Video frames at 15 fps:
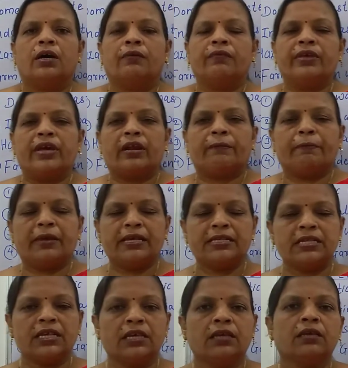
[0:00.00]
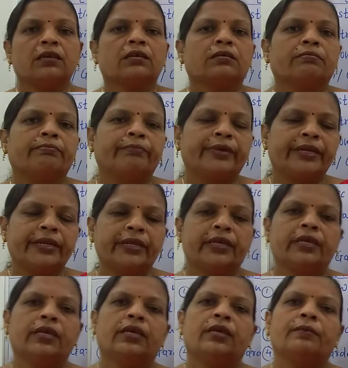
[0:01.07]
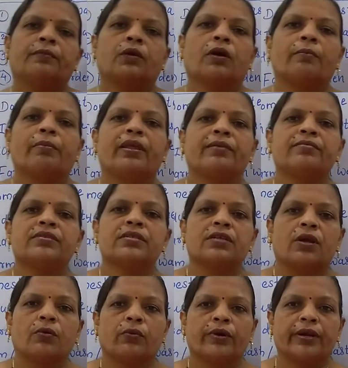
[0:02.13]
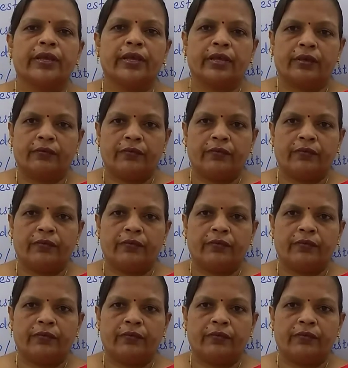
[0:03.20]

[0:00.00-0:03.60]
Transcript: We are facing many problems nowadays.